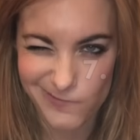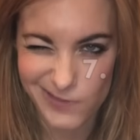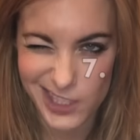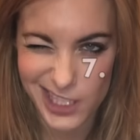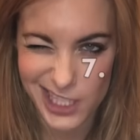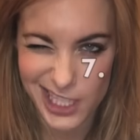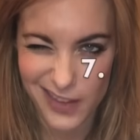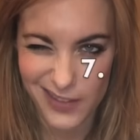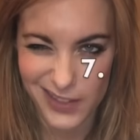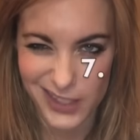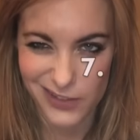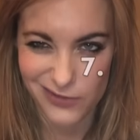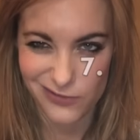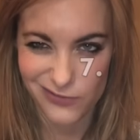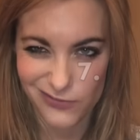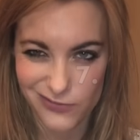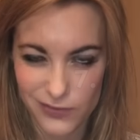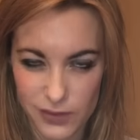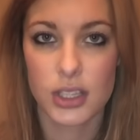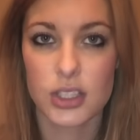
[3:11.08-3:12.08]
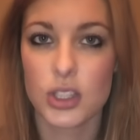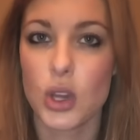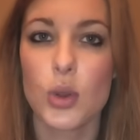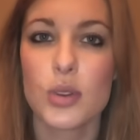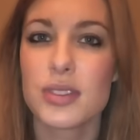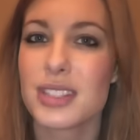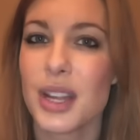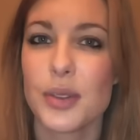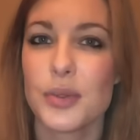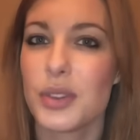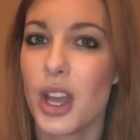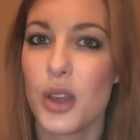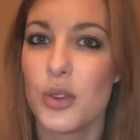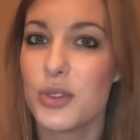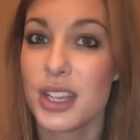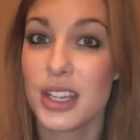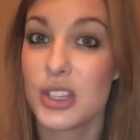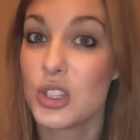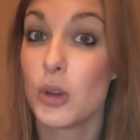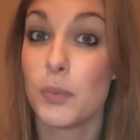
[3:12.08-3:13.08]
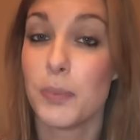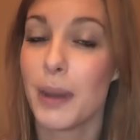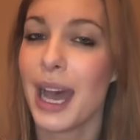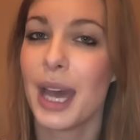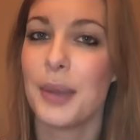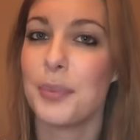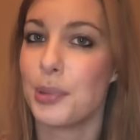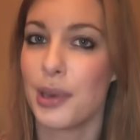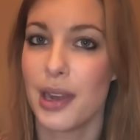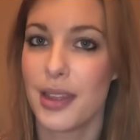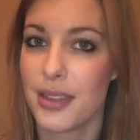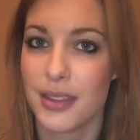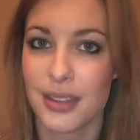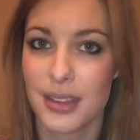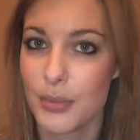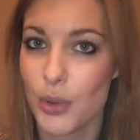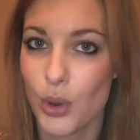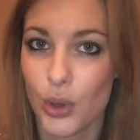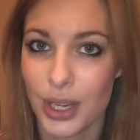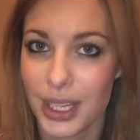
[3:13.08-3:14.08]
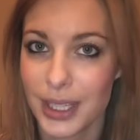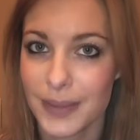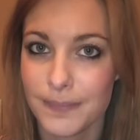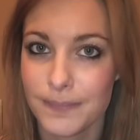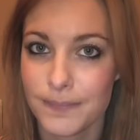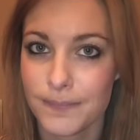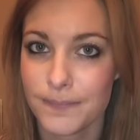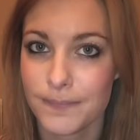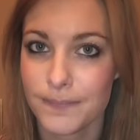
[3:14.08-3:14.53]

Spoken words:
Seven. Dogs don't notice your bad breath in the morning.